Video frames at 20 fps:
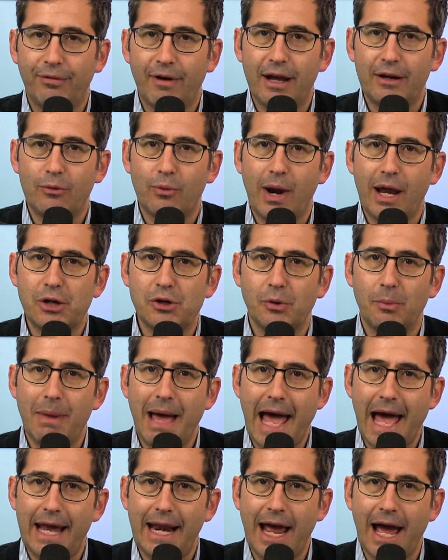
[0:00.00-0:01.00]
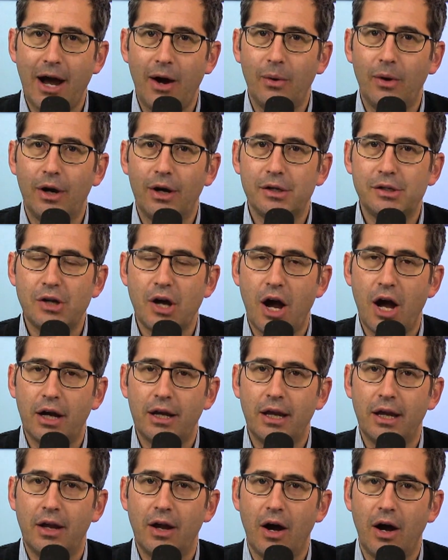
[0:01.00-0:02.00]
friend Rachel Maddow
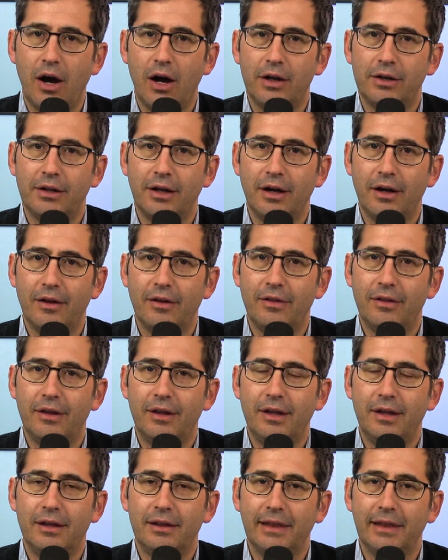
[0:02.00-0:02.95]
talking on the